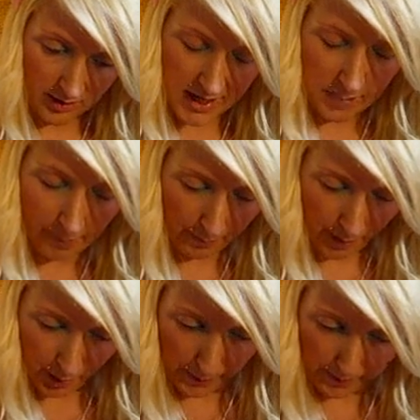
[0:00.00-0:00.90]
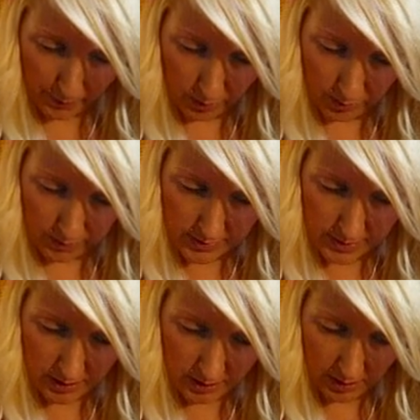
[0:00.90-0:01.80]
deep purples,
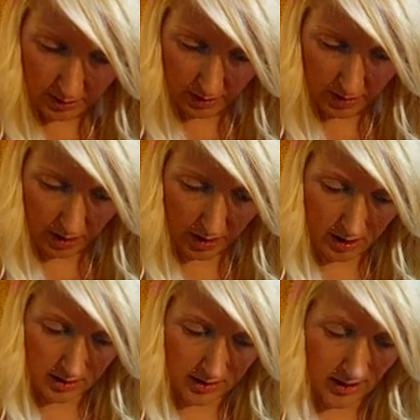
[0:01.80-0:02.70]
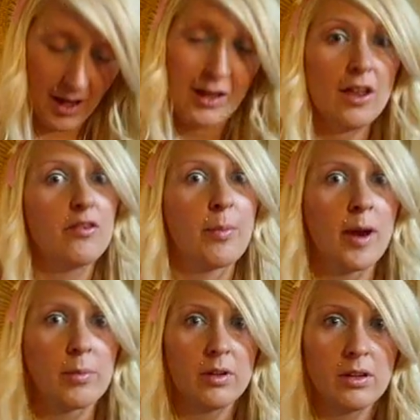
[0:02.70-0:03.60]
and I love
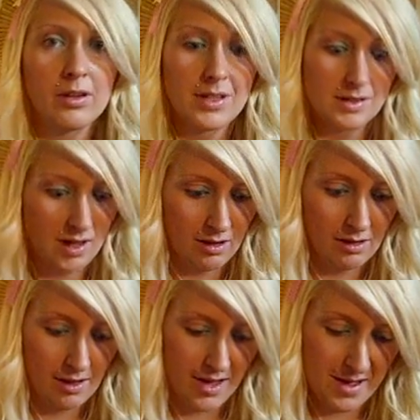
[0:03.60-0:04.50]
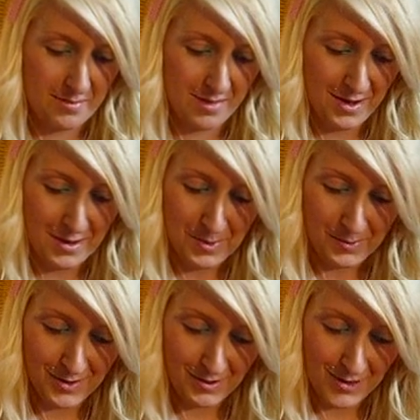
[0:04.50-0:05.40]
purple. You can tell
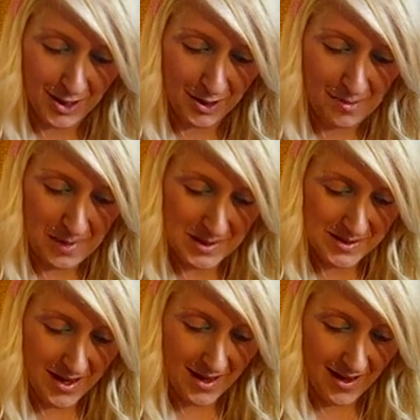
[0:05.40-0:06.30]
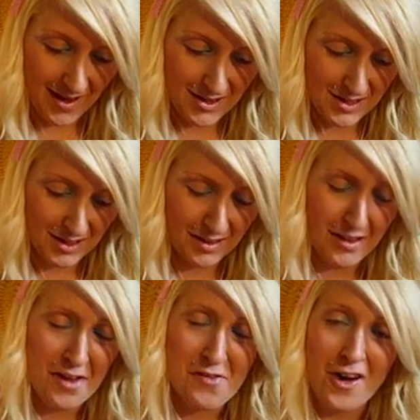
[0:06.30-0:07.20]
when you check out my site, I actually
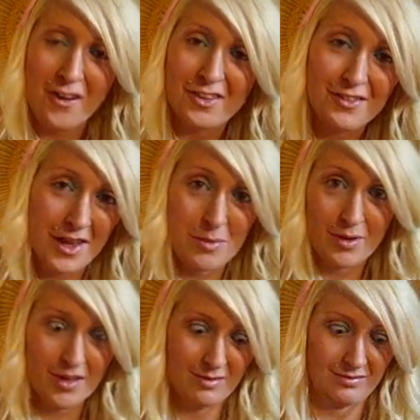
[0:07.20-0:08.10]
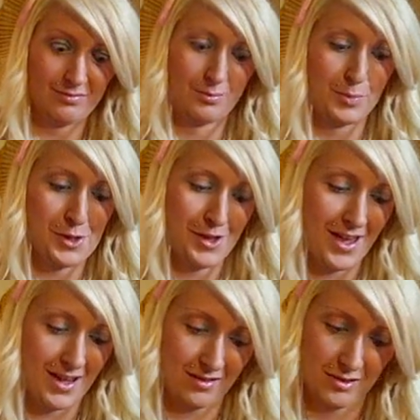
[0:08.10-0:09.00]
love all the vibrant,
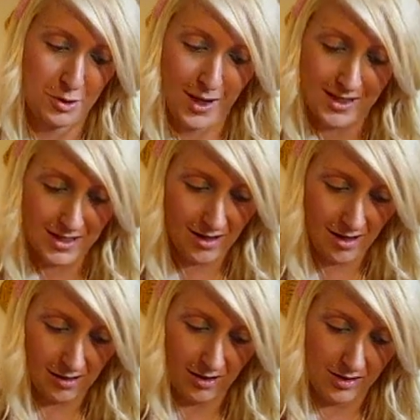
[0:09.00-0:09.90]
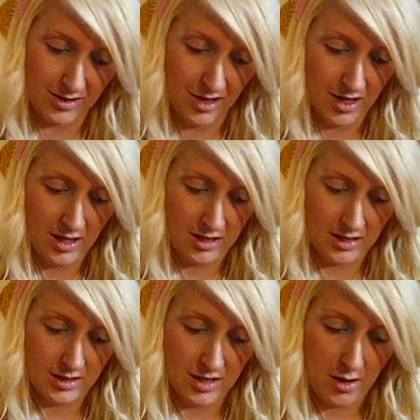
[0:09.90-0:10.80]
brilliant, crazy colors.
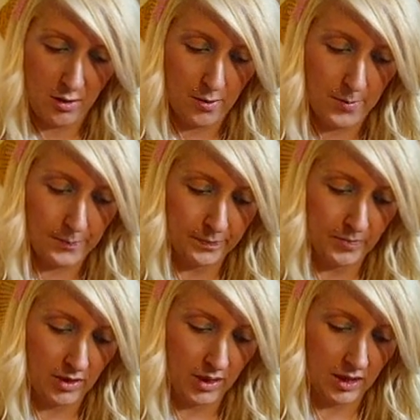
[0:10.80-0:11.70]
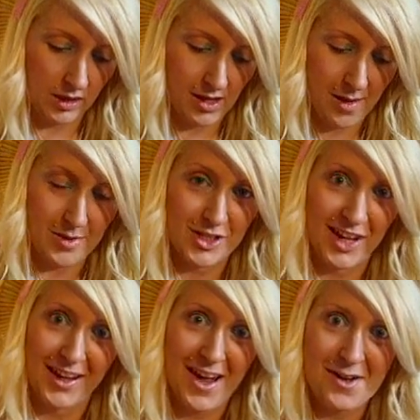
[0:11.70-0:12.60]
So come and
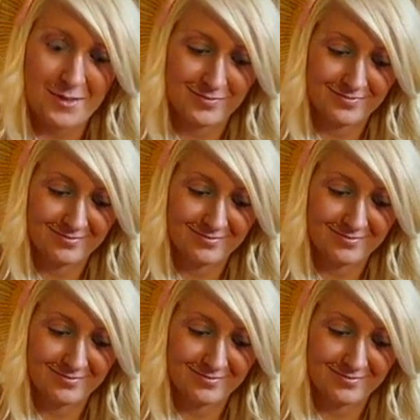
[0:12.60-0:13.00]
check it out.